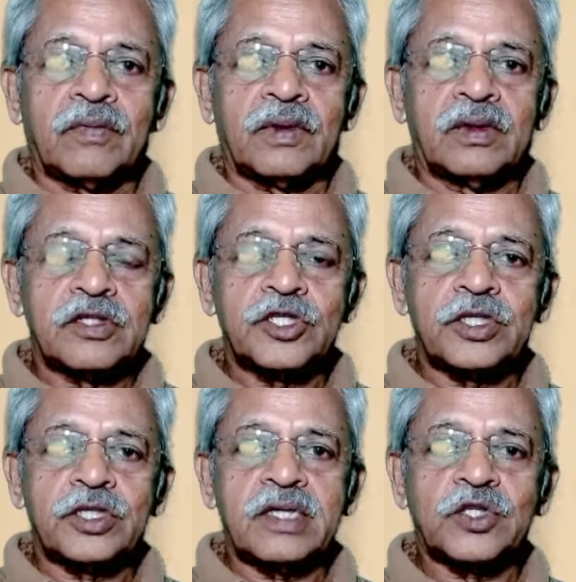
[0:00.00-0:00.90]
This
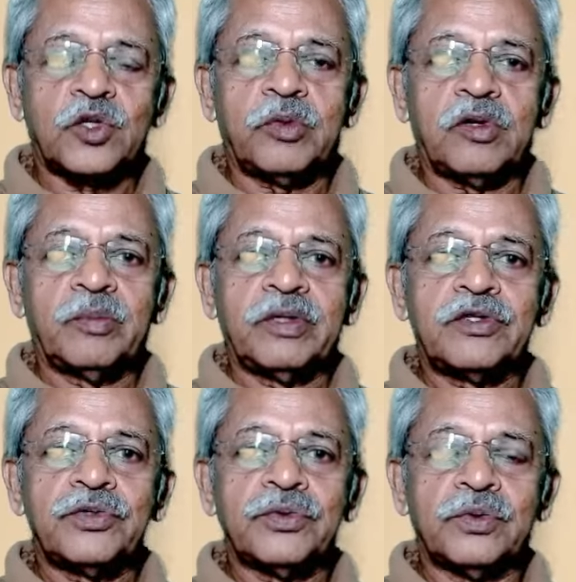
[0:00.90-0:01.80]
transcobalamin
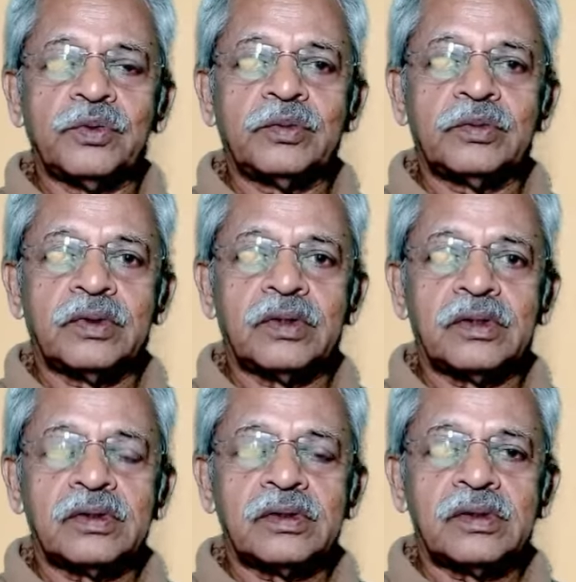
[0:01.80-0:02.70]
2
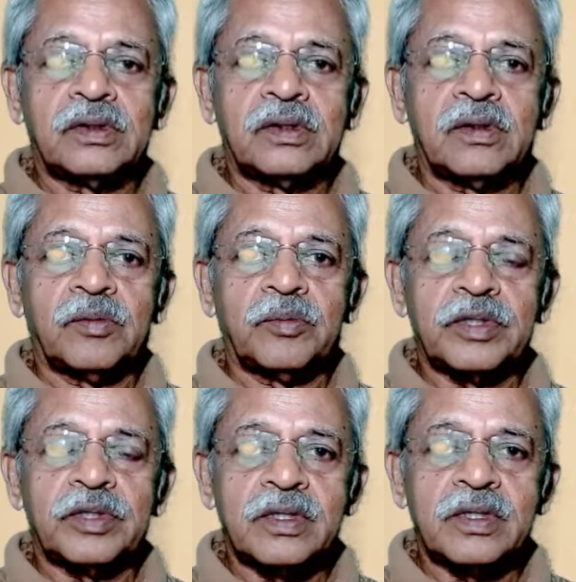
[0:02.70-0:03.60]

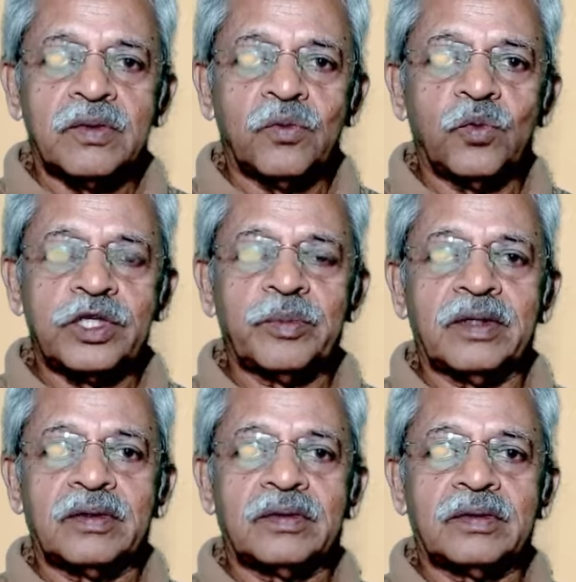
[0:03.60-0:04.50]
plus vitamin,
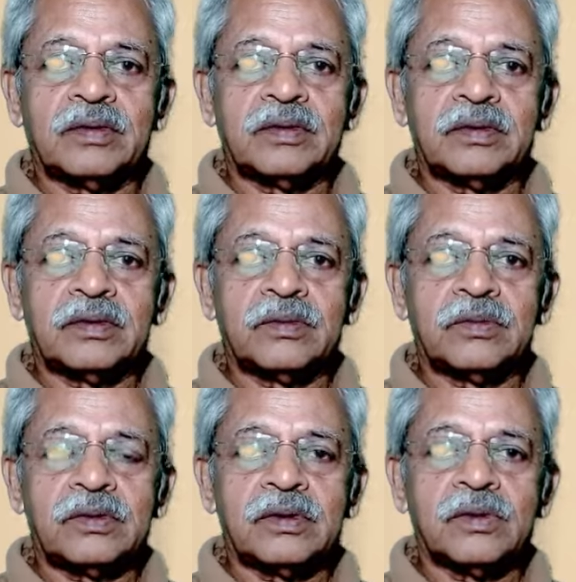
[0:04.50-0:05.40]

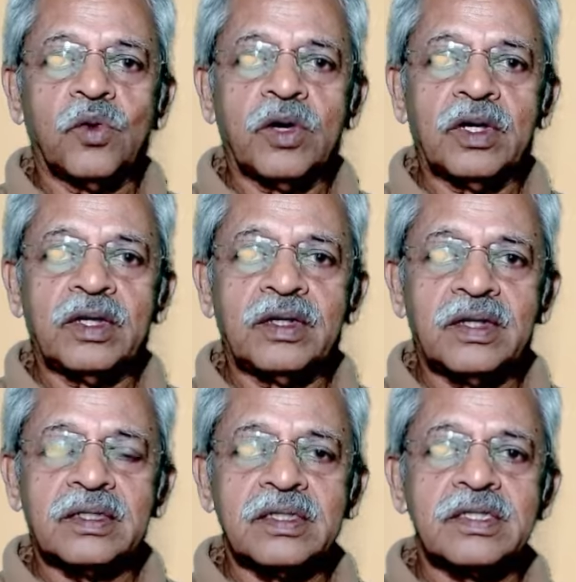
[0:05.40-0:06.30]
only
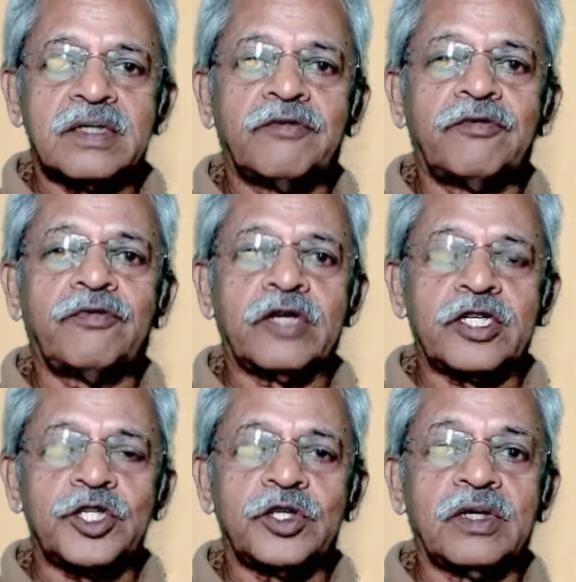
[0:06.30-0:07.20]
that is a
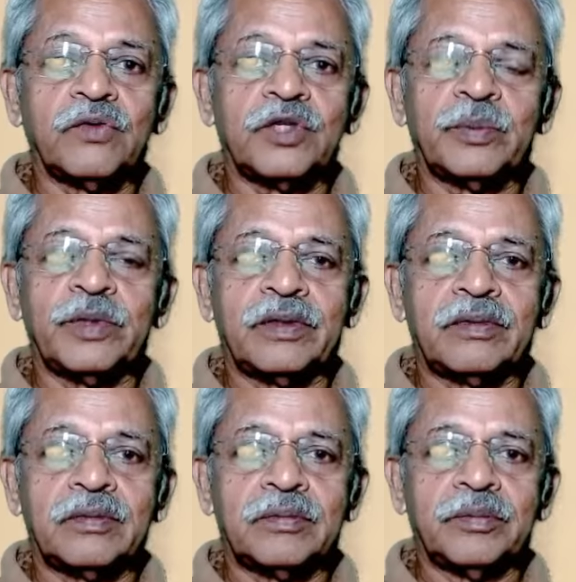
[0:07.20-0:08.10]
functional vitamin
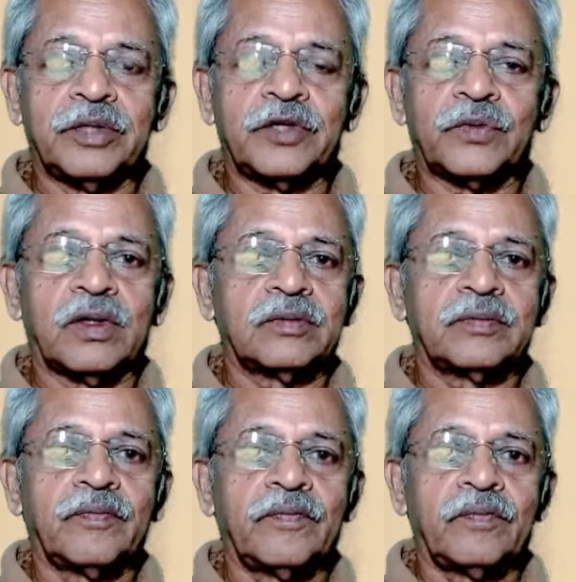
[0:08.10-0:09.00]
B12.
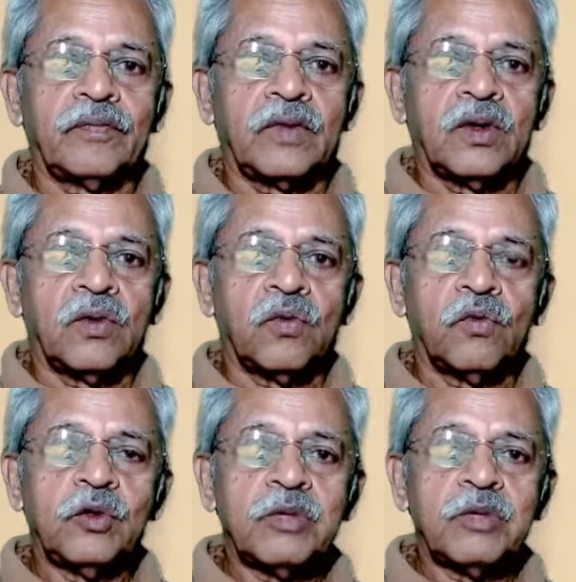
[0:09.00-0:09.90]
When
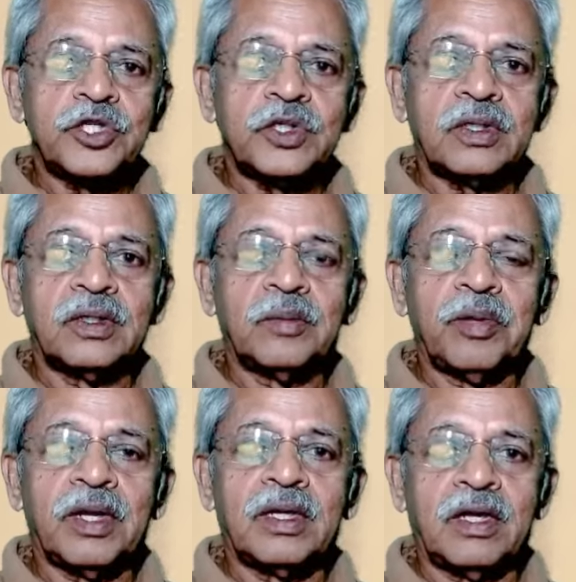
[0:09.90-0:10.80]
you measure the
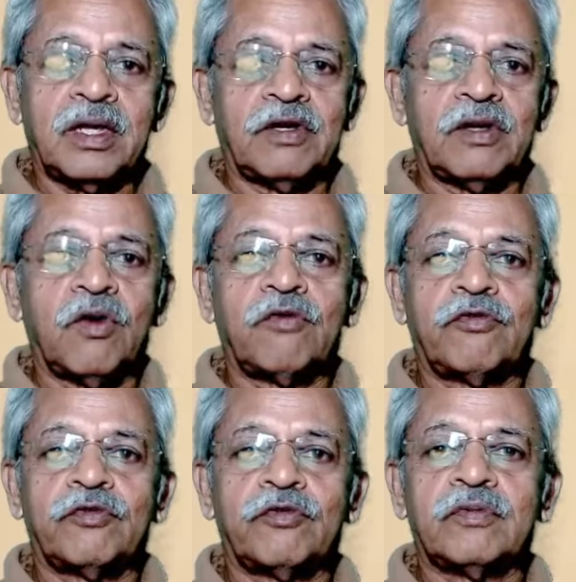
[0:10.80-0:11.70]
blood level of
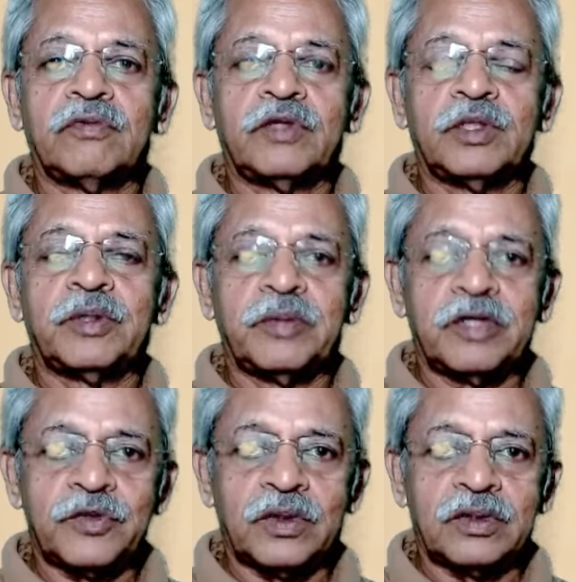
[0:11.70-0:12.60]
vitamin
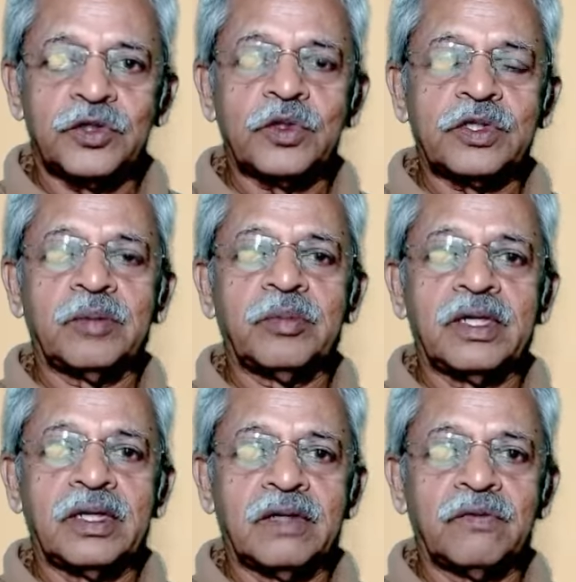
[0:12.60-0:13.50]
B12, total blood
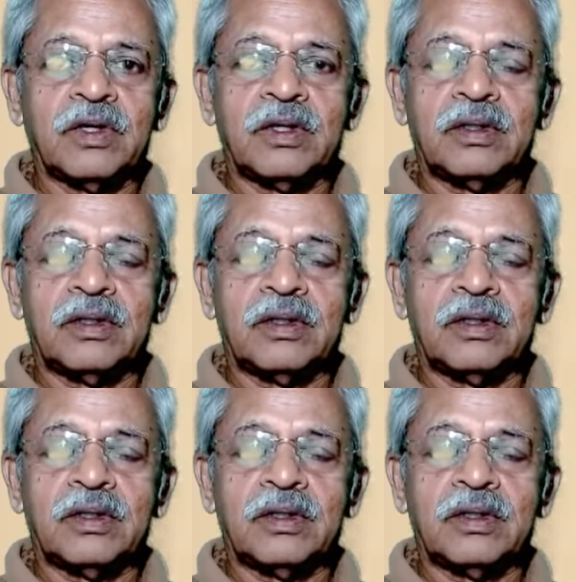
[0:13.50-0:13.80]
level,